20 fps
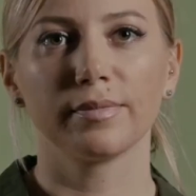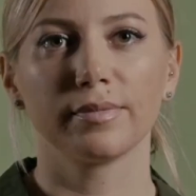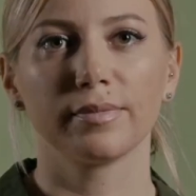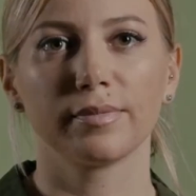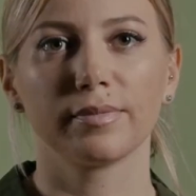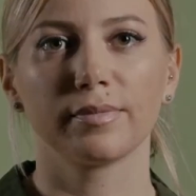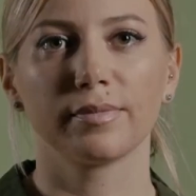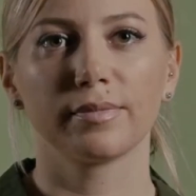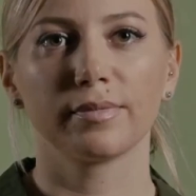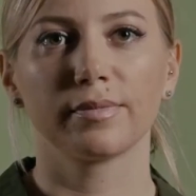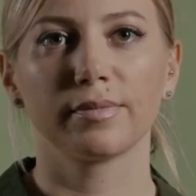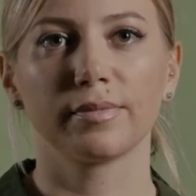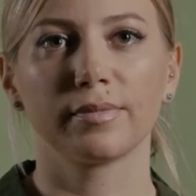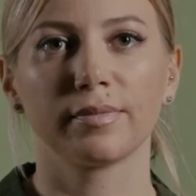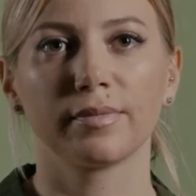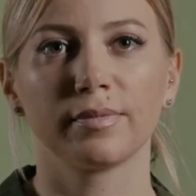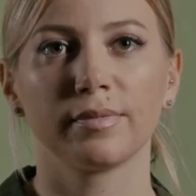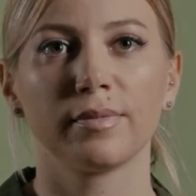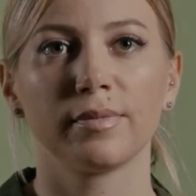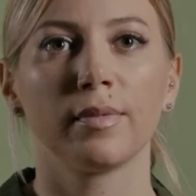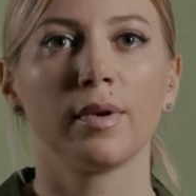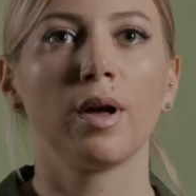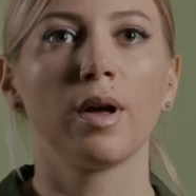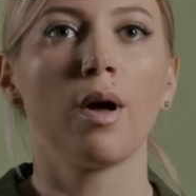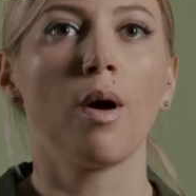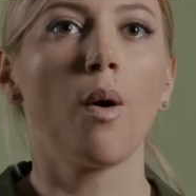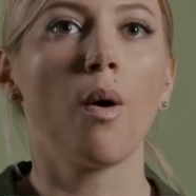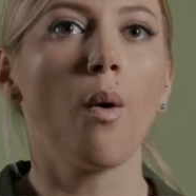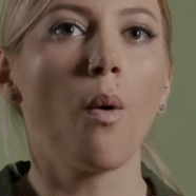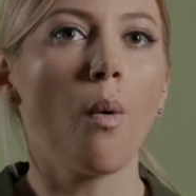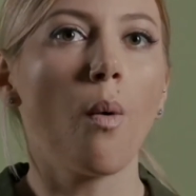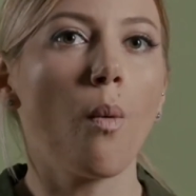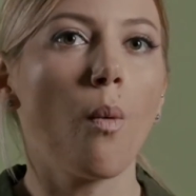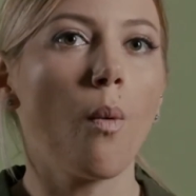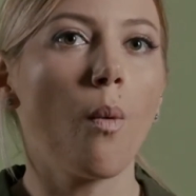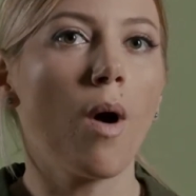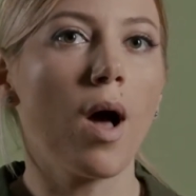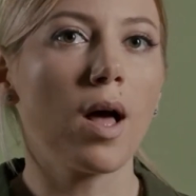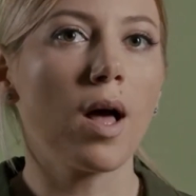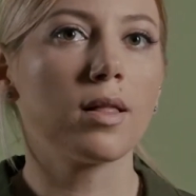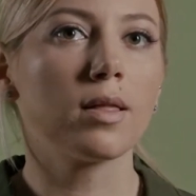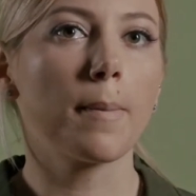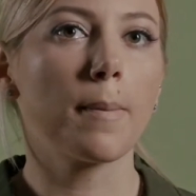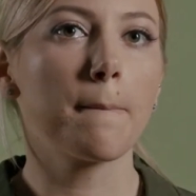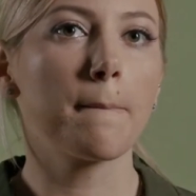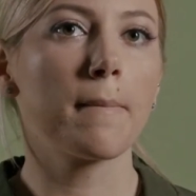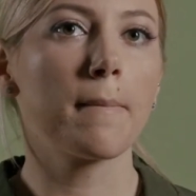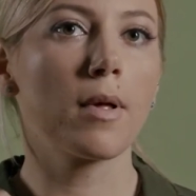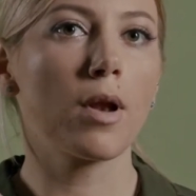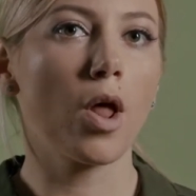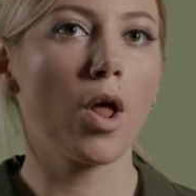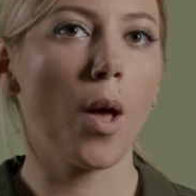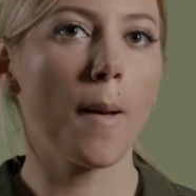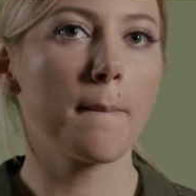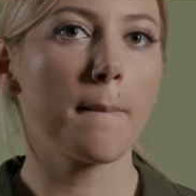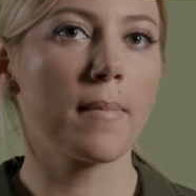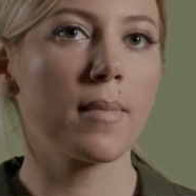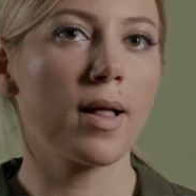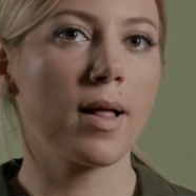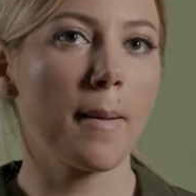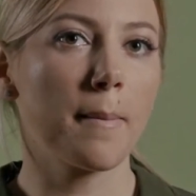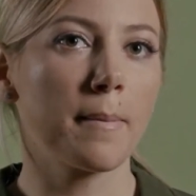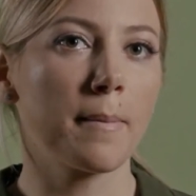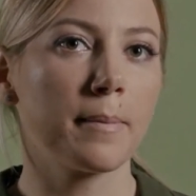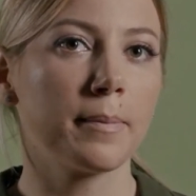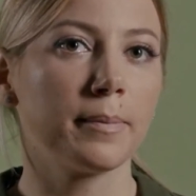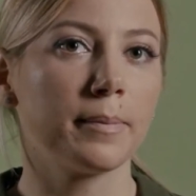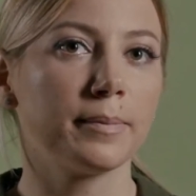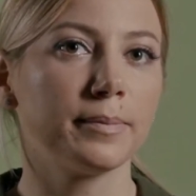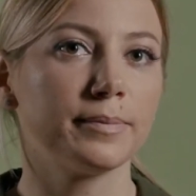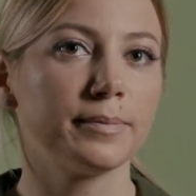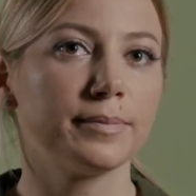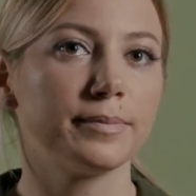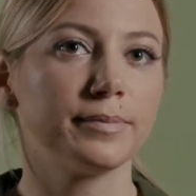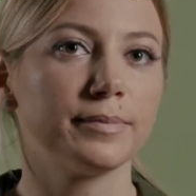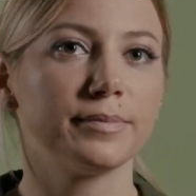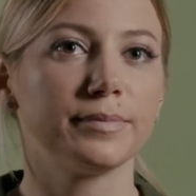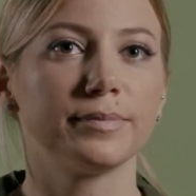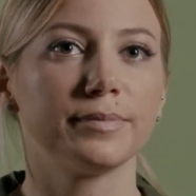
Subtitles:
is just one important aspect to keep audiences engaged.